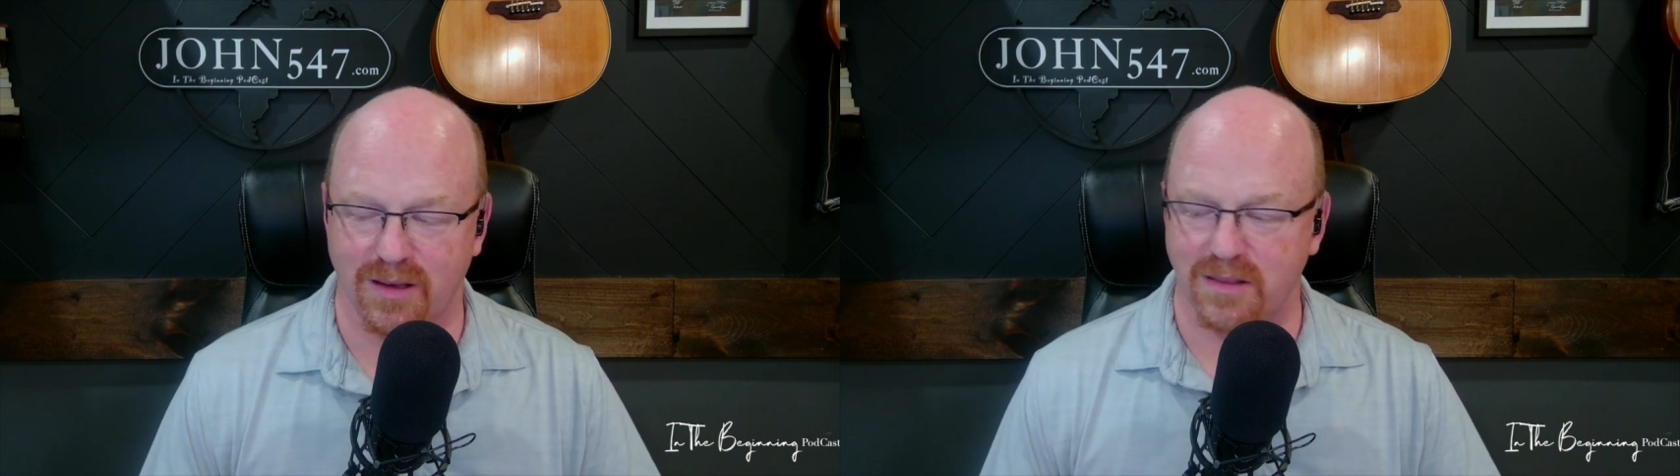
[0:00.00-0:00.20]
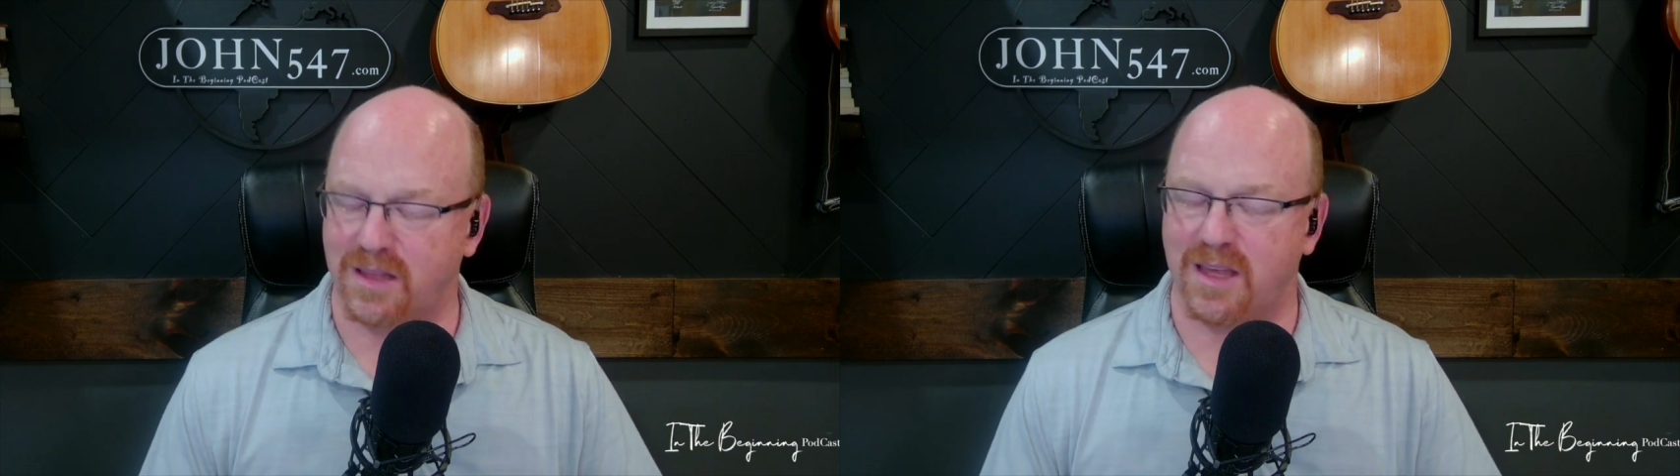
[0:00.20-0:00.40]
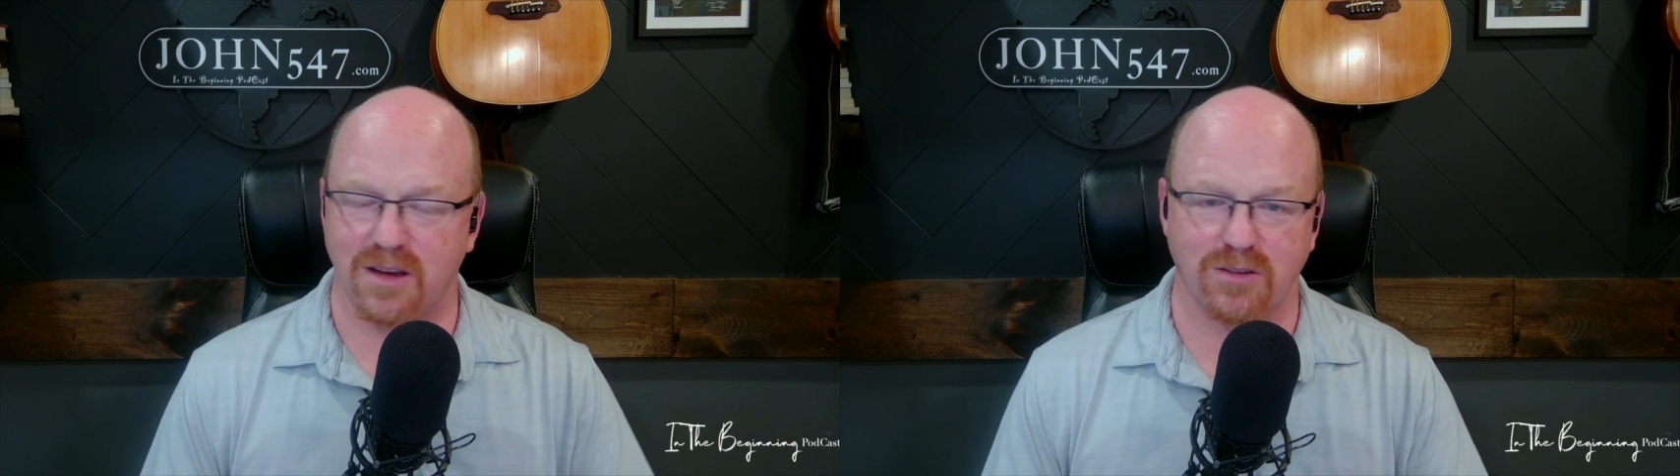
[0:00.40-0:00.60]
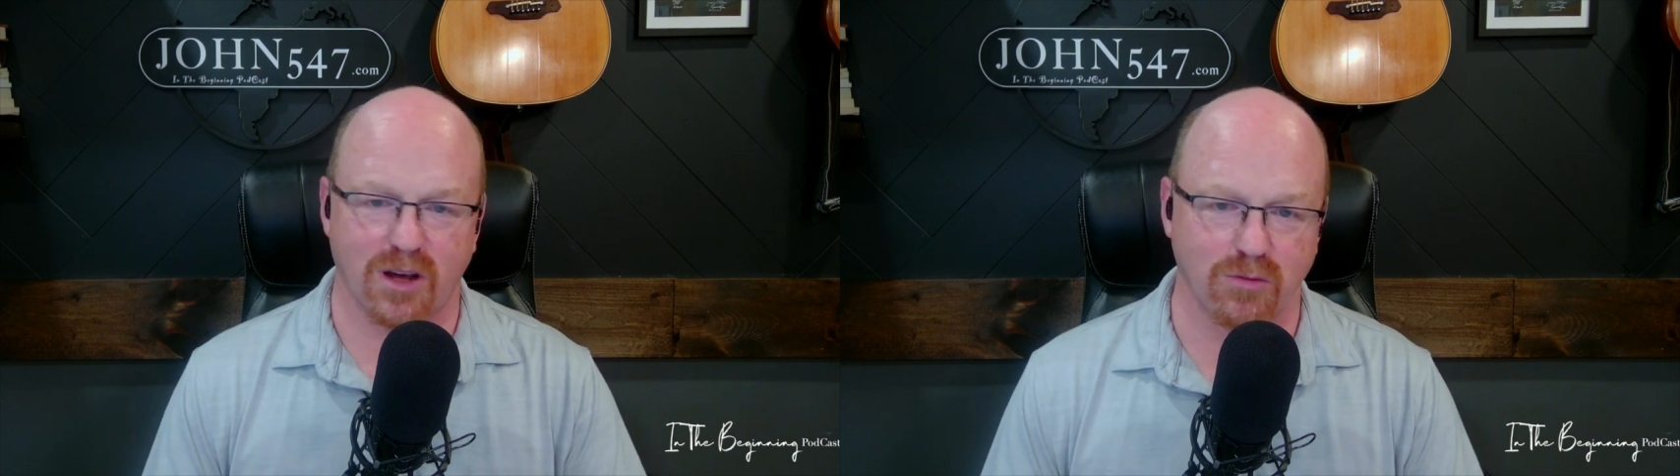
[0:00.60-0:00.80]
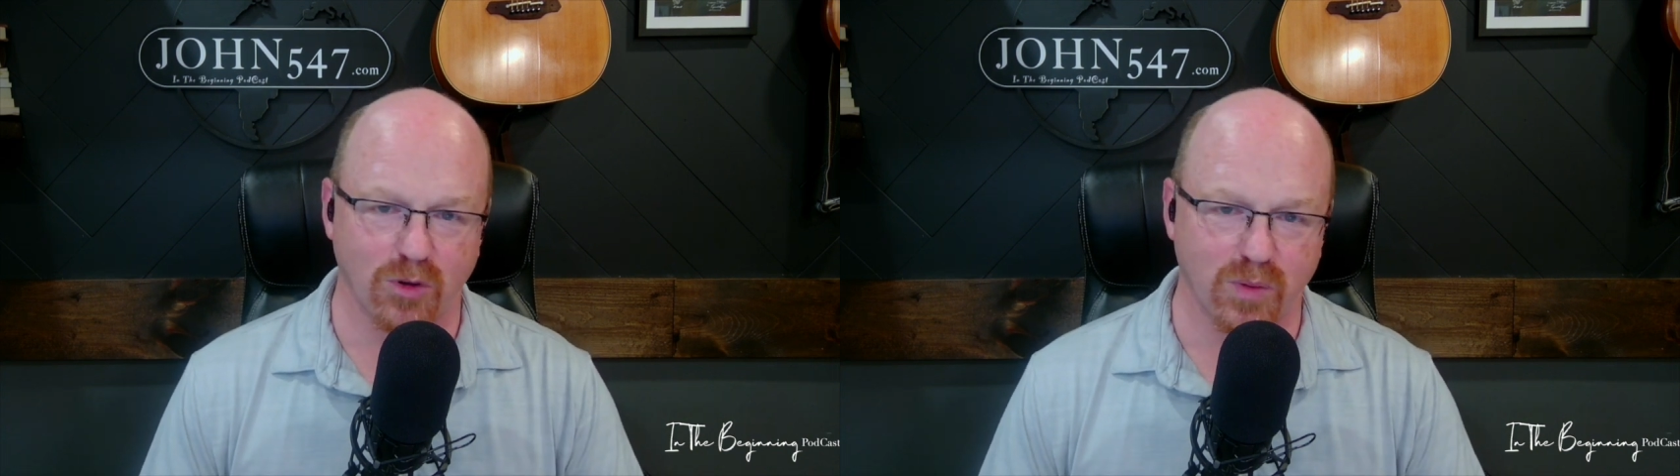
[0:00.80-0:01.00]
that they are
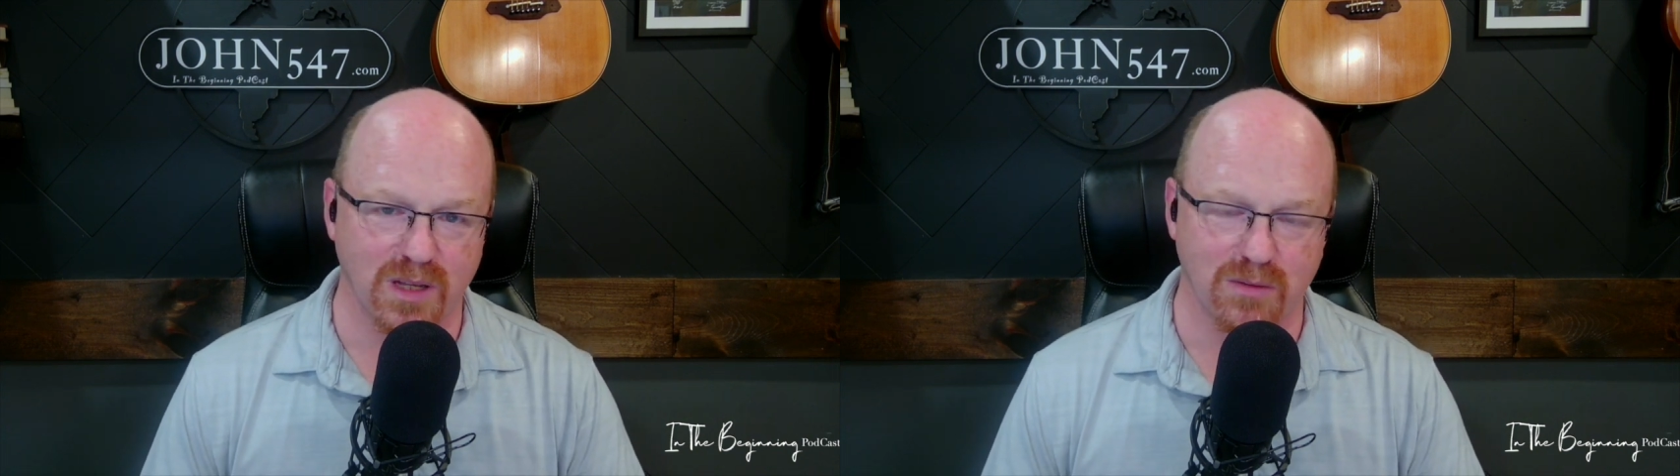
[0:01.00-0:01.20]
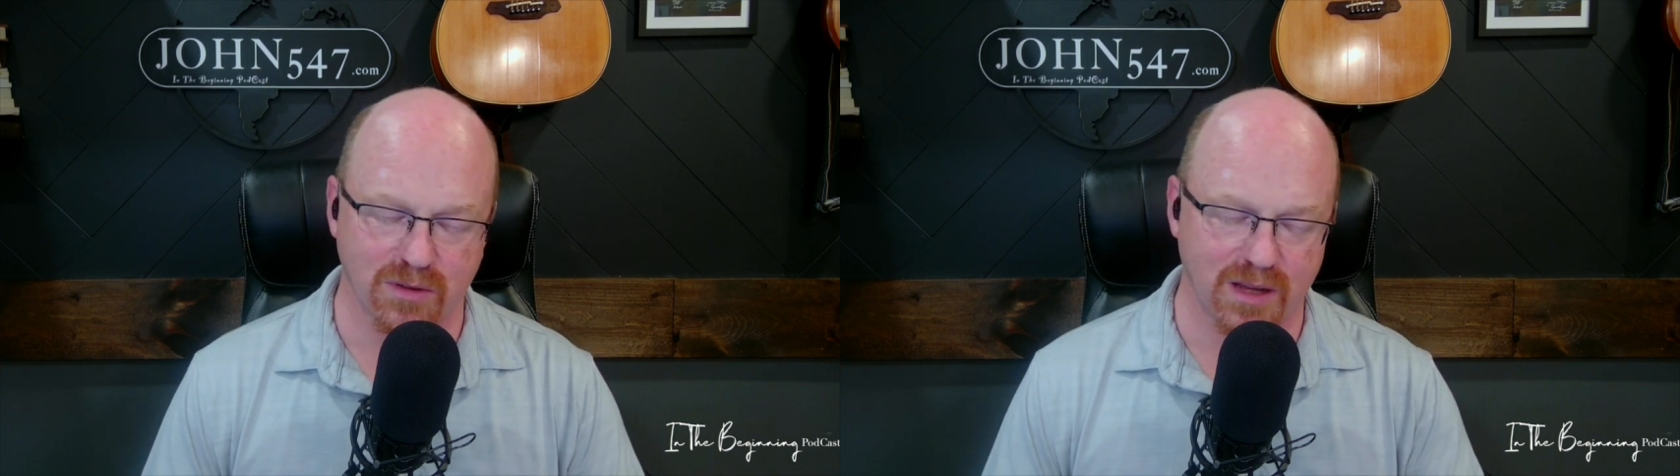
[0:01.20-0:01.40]
not a real believer.